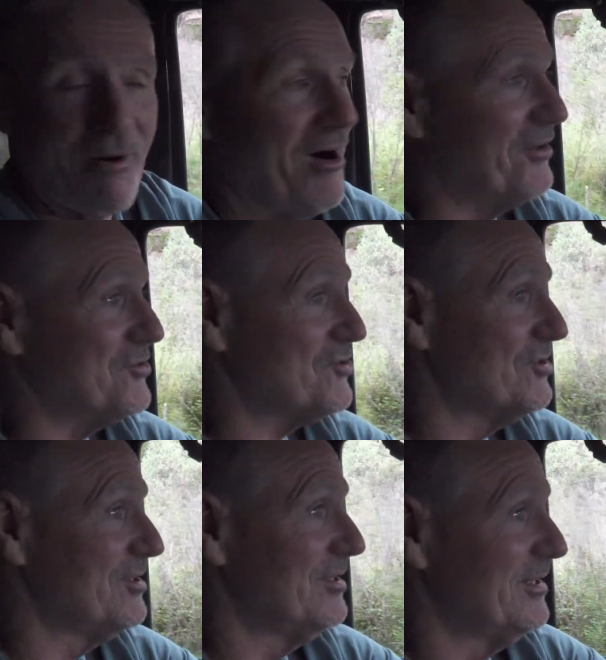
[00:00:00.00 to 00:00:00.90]
ponds
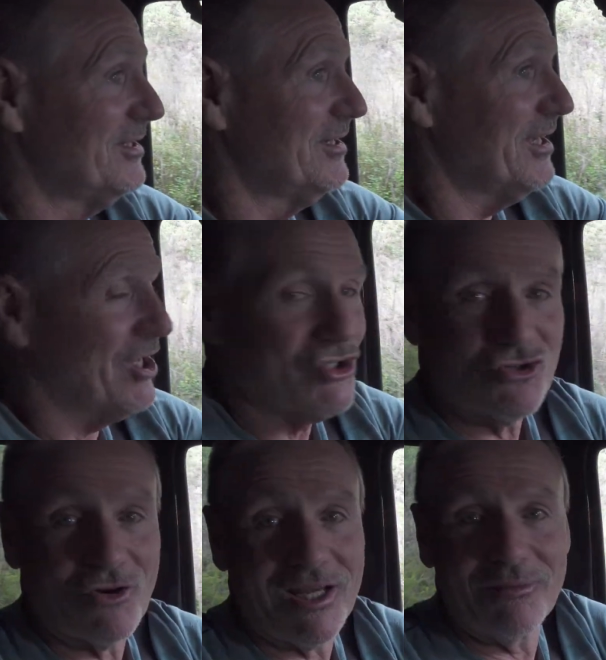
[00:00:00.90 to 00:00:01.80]
and
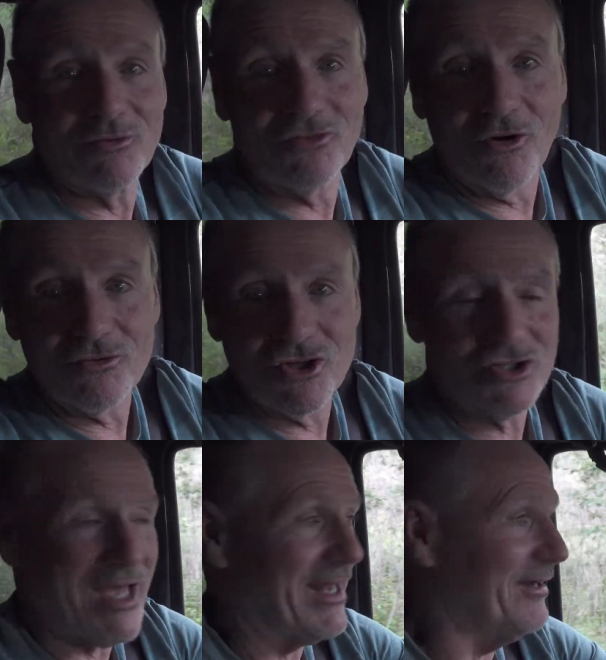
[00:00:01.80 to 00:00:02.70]
streams. So
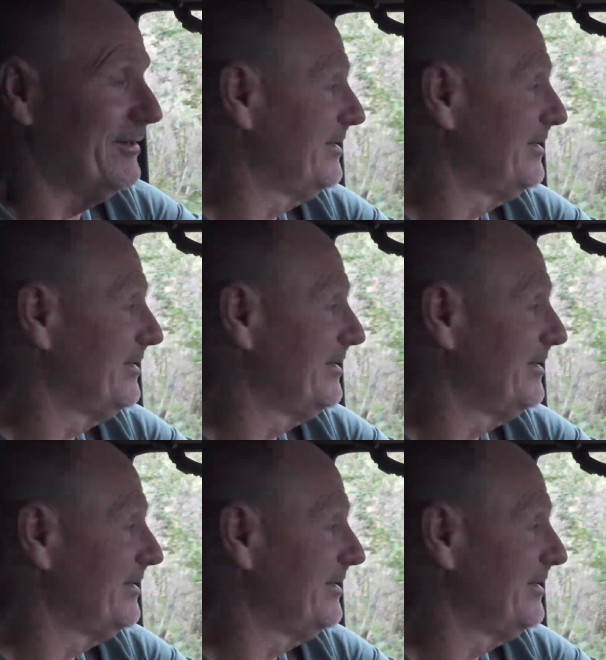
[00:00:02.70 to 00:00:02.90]
just kind of,